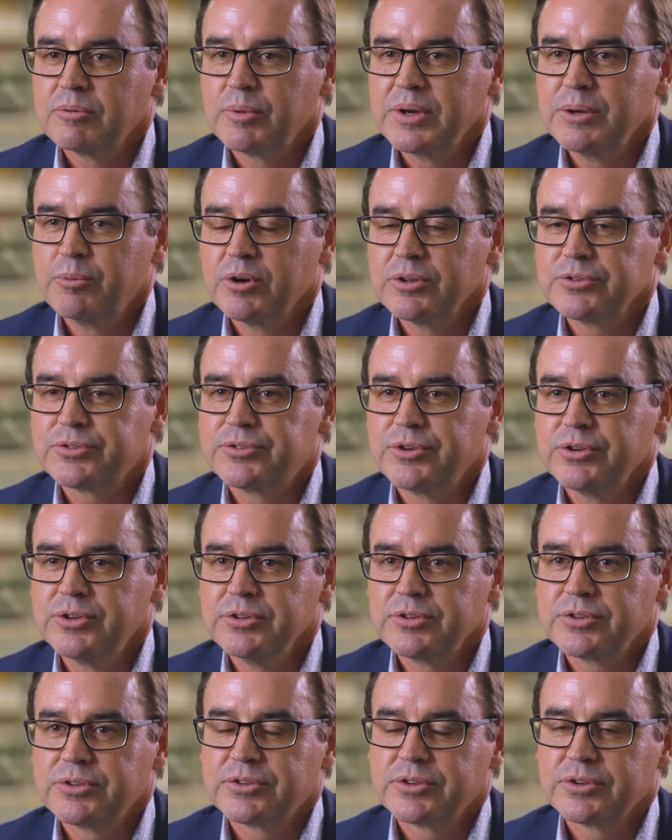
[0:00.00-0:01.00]
We want
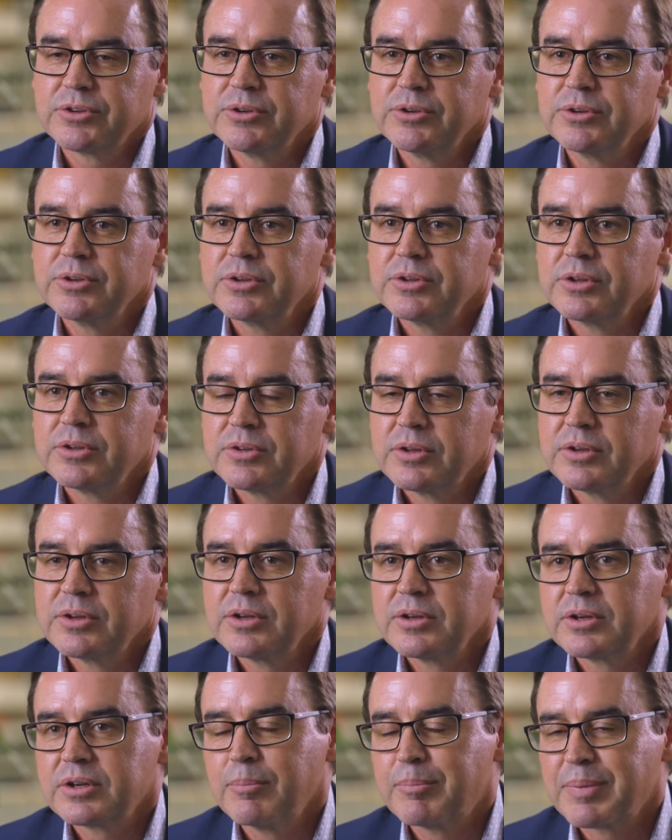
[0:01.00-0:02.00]
students to
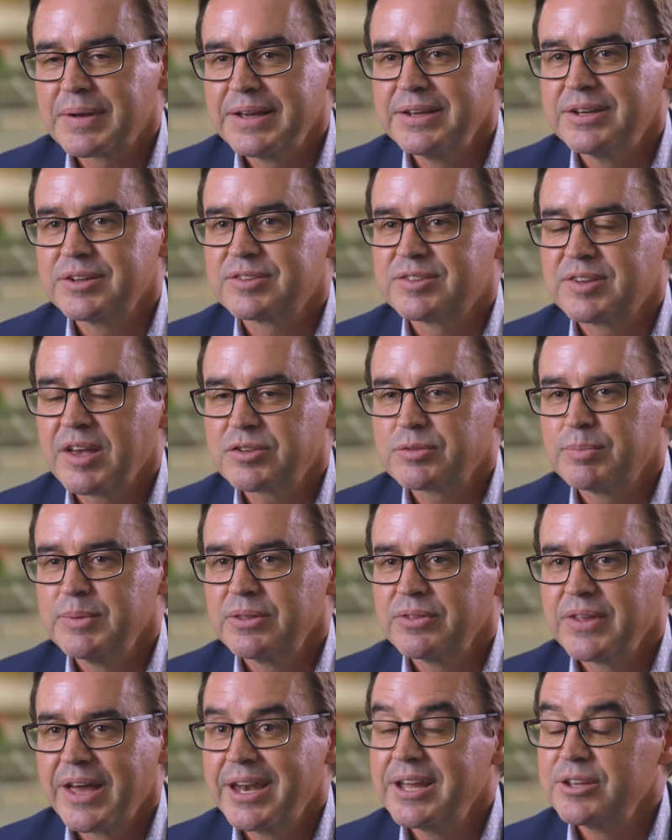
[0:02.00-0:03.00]
complete
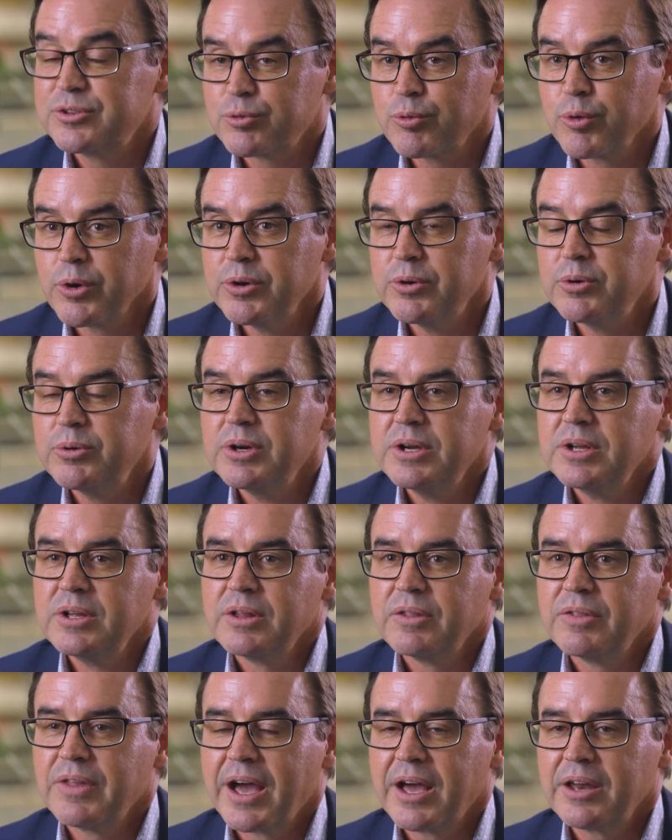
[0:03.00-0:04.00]
assessment that is real,
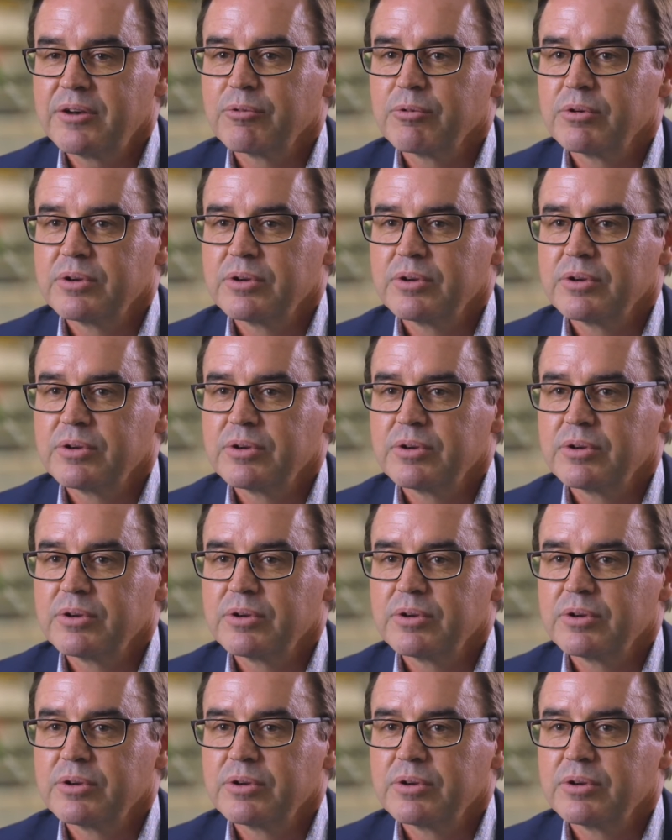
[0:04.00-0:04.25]
that